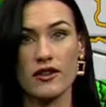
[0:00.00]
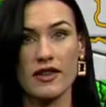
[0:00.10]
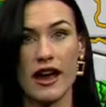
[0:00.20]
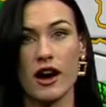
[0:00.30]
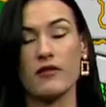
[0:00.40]
and
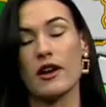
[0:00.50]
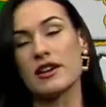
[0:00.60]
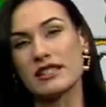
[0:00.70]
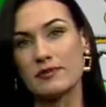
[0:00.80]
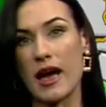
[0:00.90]
there.
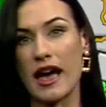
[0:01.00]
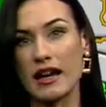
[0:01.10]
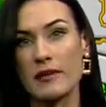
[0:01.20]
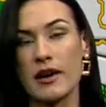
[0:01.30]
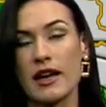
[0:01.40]
Very
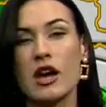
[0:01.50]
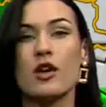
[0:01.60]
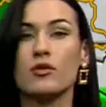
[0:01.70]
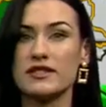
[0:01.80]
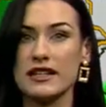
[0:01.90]
spotty, but
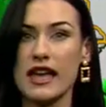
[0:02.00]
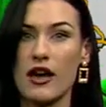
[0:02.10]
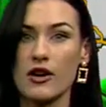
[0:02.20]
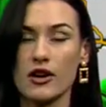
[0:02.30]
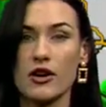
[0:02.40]
we'll see
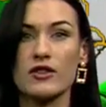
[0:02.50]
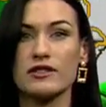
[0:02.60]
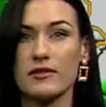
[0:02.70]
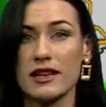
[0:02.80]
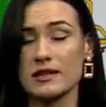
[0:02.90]
how it goes.
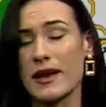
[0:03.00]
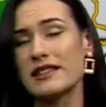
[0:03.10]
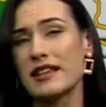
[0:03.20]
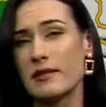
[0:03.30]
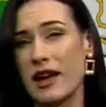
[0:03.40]
I'm
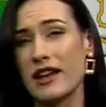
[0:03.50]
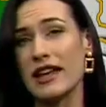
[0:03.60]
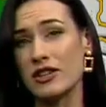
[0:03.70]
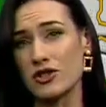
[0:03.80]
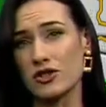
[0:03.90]
expecting about an
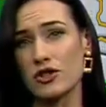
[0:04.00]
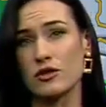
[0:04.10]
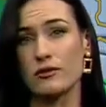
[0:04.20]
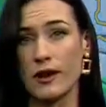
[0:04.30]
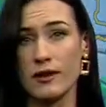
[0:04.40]
inch or two
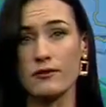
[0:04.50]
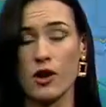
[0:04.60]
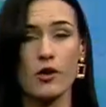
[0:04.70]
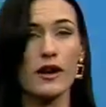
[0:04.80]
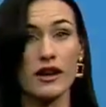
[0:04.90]
of
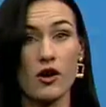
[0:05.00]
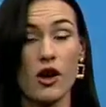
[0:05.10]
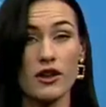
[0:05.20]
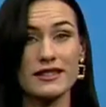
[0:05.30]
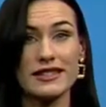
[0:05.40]
rainfall when it
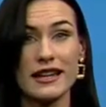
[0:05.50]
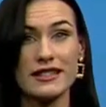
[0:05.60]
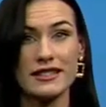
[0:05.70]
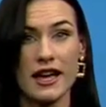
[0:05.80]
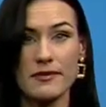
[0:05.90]
all is said
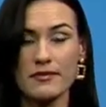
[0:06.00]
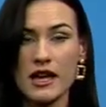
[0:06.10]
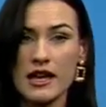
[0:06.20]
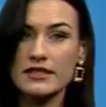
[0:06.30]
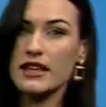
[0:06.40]
and done.
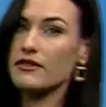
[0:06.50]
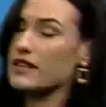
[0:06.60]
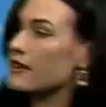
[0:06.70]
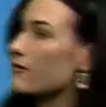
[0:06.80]
7-day